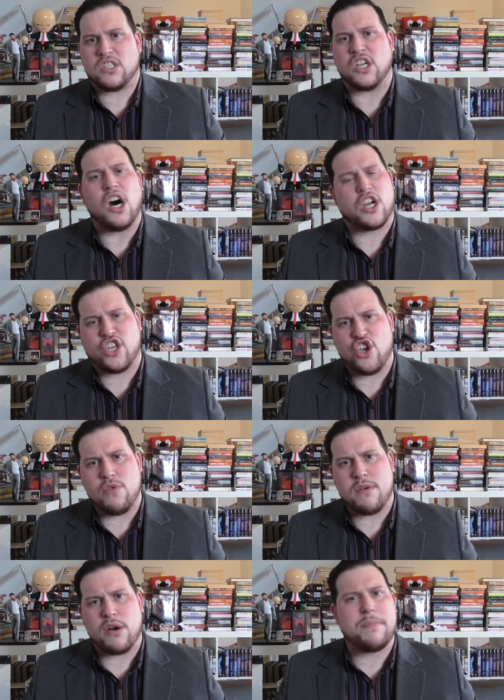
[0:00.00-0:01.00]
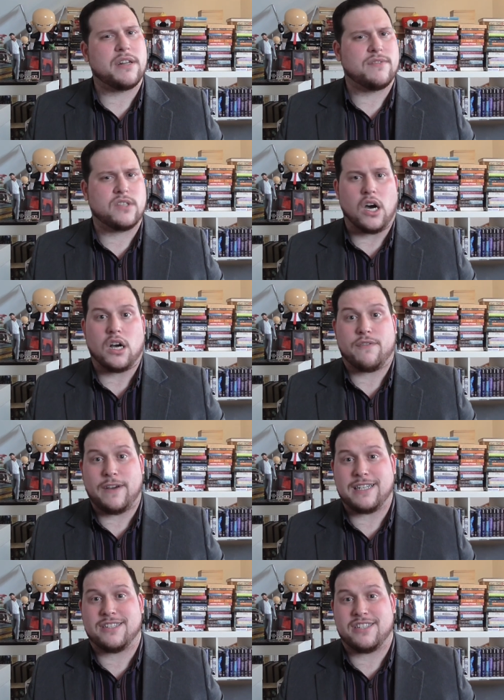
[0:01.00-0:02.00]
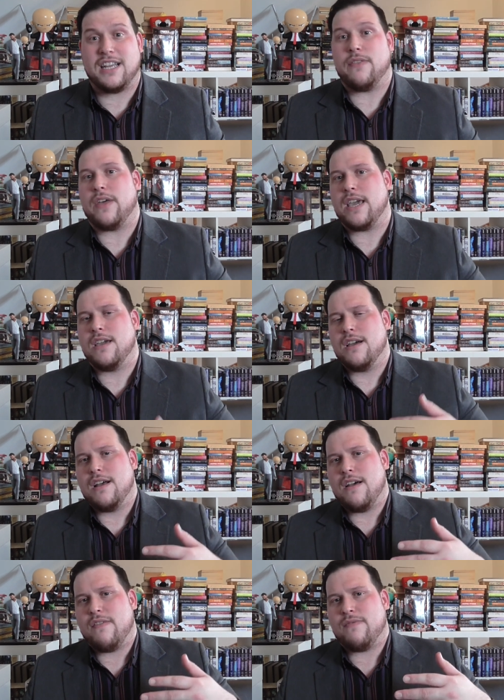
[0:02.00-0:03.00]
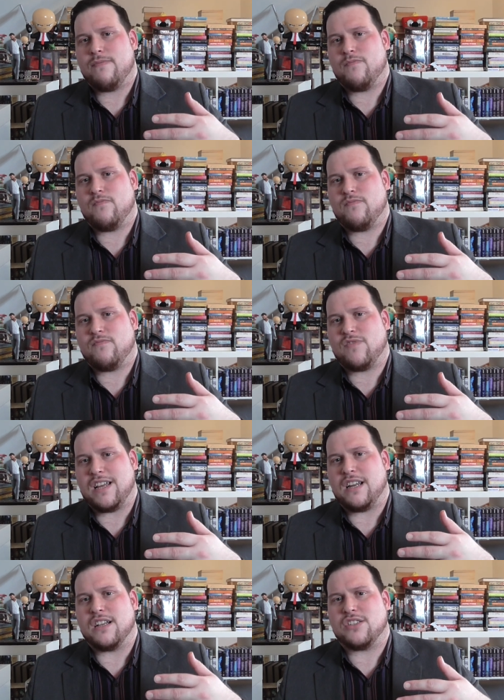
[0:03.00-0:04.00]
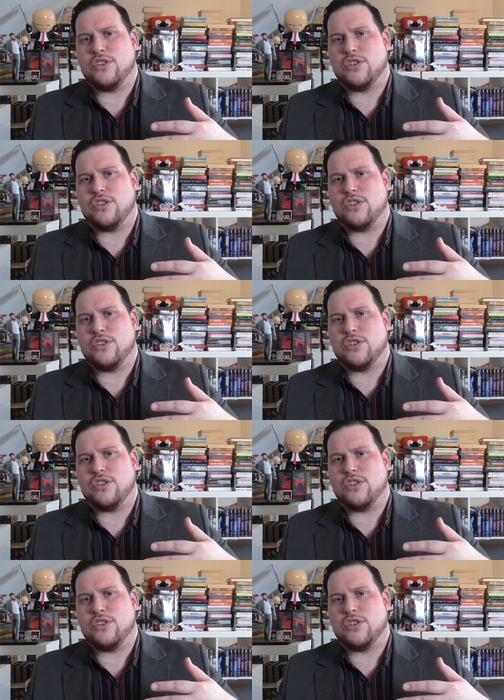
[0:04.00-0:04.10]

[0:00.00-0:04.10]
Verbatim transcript: dark humour, a bit of dark fantasy, and they they like